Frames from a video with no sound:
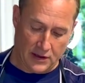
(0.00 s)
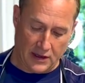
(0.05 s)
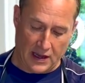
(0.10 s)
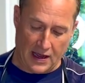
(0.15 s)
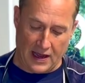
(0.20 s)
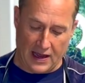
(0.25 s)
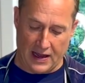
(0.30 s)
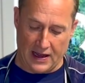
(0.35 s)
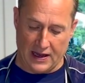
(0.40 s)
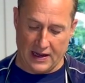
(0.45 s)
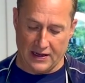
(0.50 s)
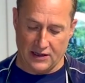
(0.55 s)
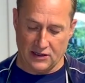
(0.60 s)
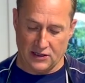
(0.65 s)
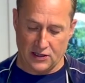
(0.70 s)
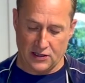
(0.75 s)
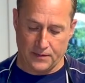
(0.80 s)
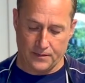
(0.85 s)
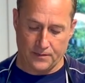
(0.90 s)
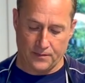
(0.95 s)
And
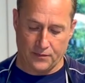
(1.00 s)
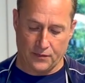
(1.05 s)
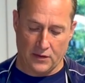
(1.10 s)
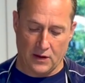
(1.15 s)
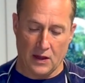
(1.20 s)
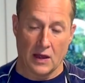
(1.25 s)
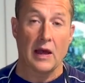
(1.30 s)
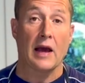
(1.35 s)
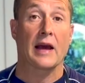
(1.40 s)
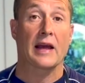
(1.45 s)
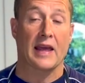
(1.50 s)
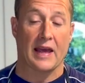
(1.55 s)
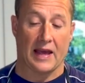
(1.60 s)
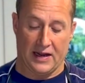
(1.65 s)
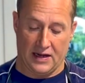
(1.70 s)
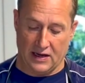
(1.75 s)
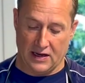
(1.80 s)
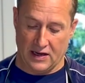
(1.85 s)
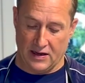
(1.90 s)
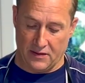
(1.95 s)

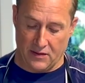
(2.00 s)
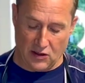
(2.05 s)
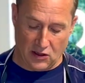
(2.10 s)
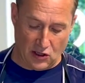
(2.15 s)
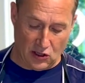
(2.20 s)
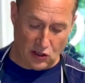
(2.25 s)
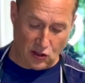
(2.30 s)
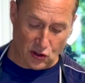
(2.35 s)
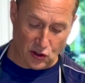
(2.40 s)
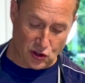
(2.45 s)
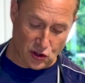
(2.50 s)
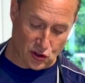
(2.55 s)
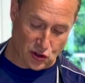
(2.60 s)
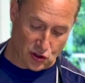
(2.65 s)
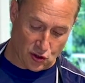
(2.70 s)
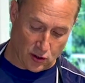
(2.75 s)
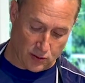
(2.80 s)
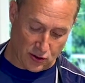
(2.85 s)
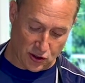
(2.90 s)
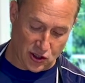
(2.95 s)
again, you could use
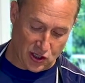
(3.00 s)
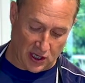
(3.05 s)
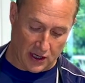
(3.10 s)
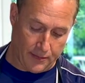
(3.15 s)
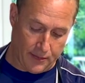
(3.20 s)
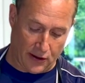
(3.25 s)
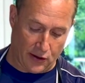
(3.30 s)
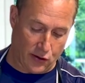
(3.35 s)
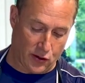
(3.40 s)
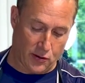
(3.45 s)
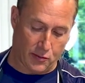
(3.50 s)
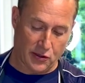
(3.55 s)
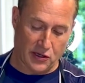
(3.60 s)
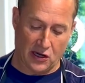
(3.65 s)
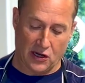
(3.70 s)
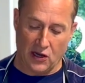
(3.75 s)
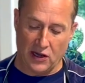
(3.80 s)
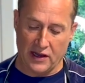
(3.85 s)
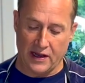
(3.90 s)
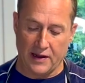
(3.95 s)
normal chili powder, but the
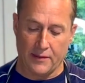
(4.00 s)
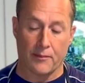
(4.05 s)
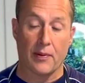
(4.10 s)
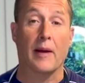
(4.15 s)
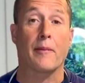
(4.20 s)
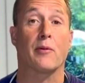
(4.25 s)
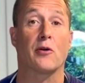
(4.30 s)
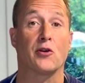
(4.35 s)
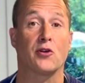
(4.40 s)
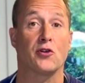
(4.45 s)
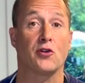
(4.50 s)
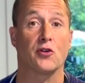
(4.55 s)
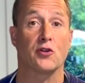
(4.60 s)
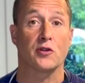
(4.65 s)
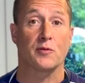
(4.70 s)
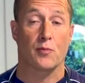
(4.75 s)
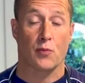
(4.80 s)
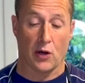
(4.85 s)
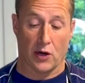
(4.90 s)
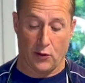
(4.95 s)
cayenne pepper does
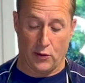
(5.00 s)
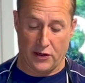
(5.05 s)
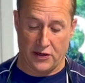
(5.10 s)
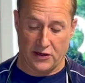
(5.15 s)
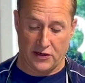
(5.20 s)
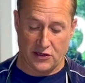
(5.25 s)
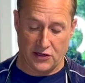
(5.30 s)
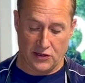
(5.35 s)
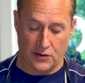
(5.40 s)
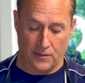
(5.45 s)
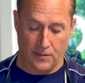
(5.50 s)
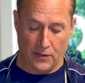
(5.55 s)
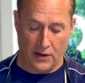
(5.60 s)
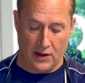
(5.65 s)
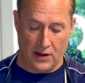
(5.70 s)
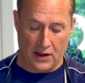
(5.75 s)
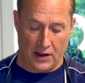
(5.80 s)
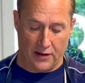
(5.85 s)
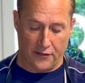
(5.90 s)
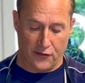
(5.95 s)
bring with it
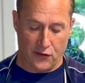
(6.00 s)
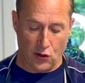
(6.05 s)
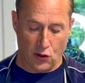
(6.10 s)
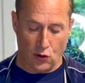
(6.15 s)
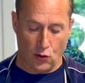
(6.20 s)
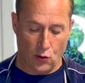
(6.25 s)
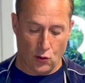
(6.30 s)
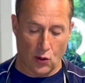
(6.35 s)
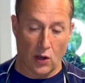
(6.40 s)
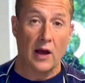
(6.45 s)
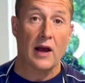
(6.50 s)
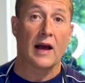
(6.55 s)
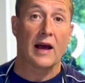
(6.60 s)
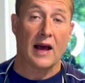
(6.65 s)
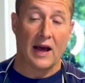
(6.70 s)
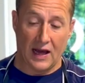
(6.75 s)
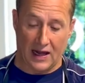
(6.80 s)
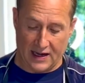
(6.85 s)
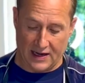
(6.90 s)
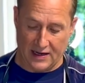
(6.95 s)
a few
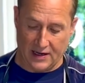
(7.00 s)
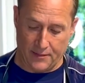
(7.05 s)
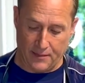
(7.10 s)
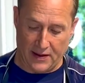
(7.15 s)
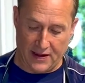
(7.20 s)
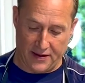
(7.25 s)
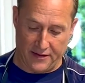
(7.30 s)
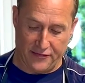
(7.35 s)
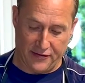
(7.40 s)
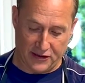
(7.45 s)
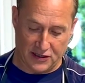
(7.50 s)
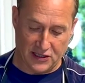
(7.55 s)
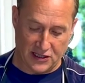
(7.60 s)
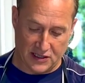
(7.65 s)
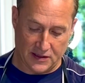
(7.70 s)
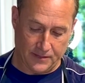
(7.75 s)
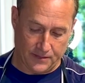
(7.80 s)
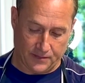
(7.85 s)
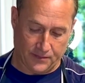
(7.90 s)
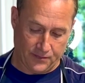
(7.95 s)
added
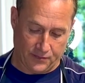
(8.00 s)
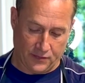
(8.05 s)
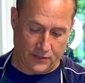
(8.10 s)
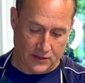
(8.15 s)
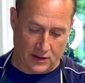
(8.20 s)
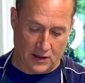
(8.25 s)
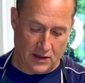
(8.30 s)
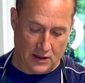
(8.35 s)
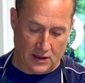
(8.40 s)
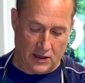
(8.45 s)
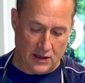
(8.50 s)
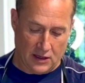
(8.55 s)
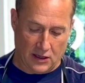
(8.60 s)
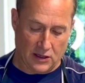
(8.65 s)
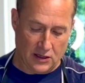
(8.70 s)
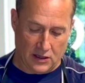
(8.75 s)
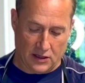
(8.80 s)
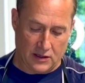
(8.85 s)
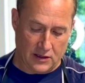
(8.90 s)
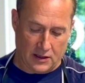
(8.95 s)
benefits.
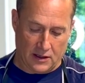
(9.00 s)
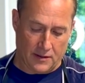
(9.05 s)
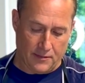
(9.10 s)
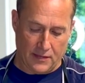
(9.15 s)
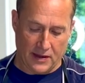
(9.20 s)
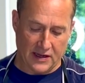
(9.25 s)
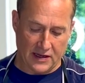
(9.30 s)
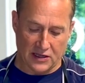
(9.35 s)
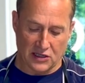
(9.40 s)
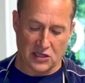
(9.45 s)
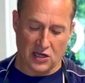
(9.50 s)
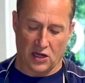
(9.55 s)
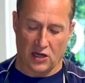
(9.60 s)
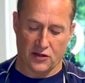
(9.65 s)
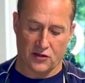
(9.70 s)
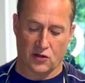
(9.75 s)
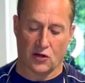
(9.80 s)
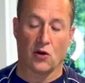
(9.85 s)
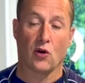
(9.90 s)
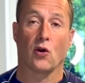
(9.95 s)
Make it as
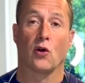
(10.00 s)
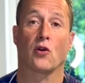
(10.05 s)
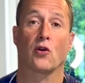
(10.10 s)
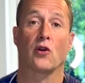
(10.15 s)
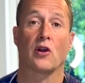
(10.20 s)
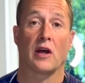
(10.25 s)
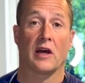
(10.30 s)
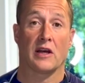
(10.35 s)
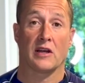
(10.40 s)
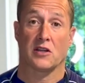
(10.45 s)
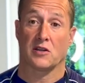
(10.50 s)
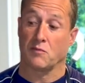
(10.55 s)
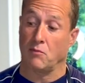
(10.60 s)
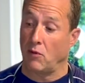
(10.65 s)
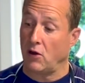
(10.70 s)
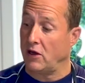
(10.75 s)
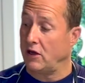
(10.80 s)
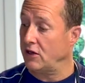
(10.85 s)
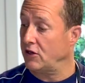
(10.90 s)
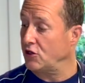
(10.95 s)
hot or as
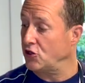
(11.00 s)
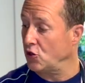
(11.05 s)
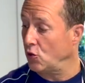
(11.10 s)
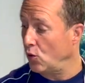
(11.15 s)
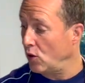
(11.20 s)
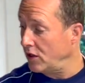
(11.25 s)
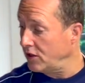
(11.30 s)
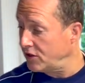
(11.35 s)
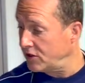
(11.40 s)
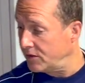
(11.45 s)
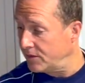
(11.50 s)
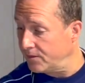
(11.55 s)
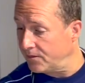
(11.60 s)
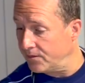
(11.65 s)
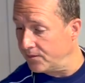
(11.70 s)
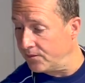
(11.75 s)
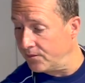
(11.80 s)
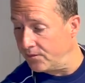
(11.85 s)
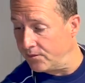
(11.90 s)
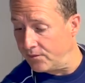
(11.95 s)
mild as you want.
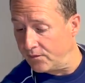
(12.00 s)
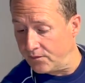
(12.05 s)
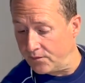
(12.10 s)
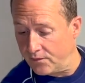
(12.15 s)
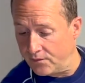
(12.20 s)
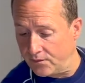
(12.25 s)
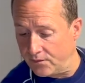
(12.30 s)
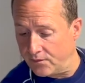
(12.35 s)
And